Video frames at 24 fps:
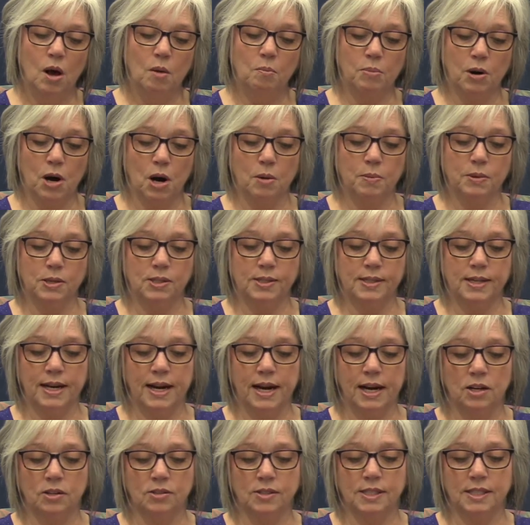barbers and
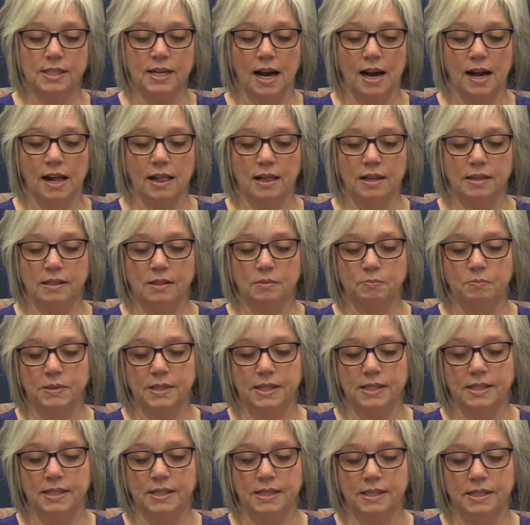hairstylist
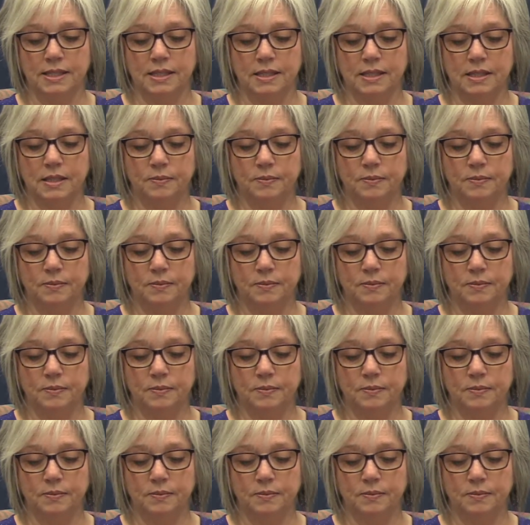businesses.